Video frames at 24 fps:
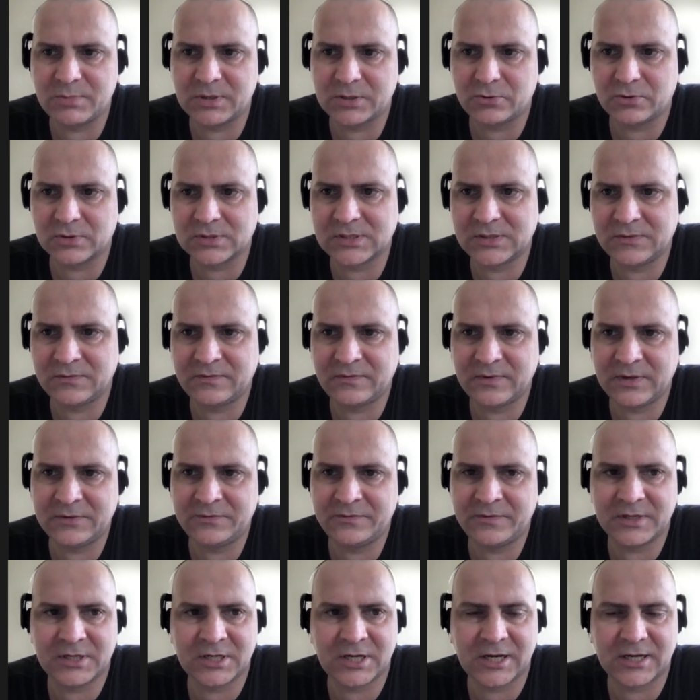because
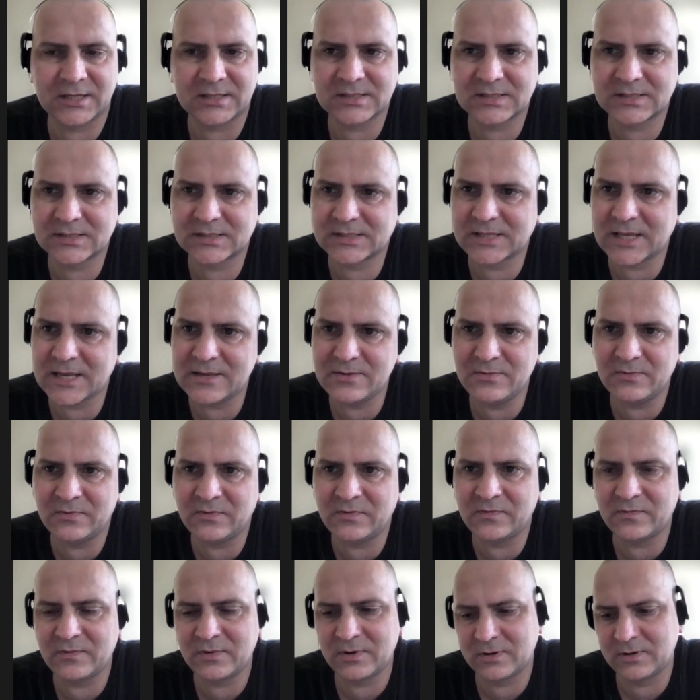if it has
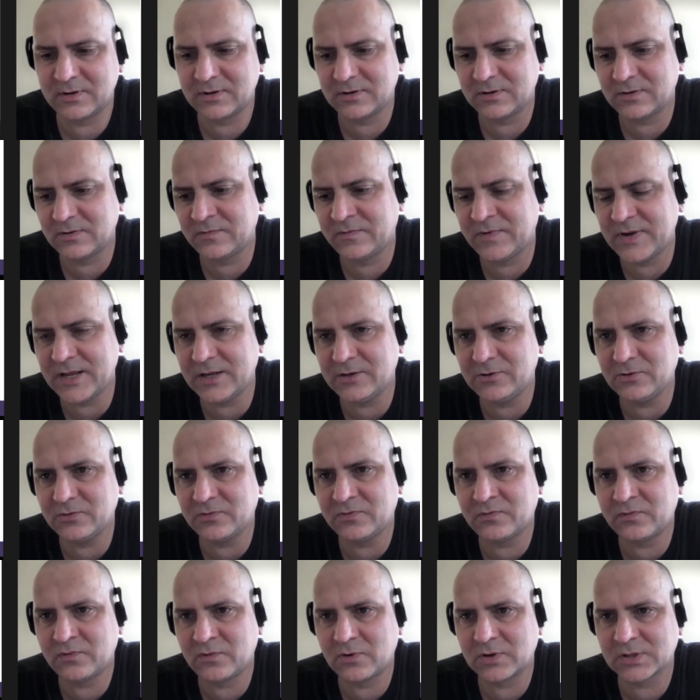same value
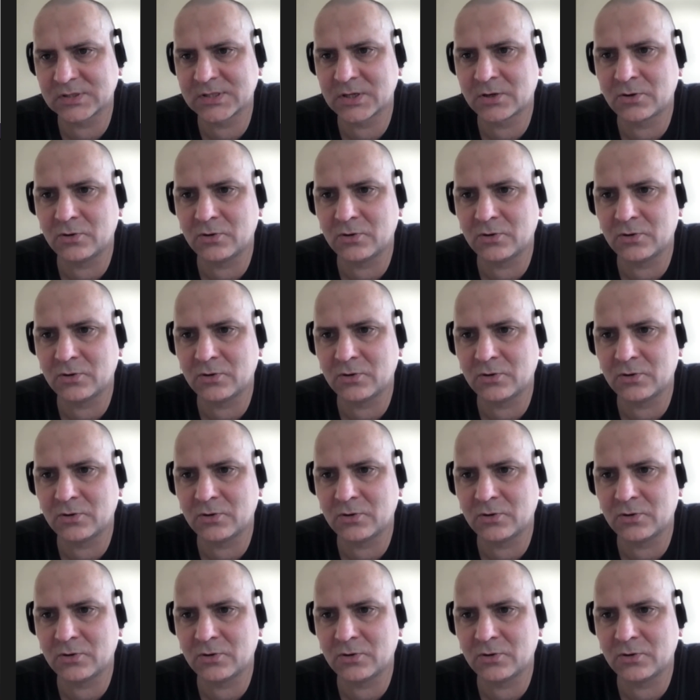for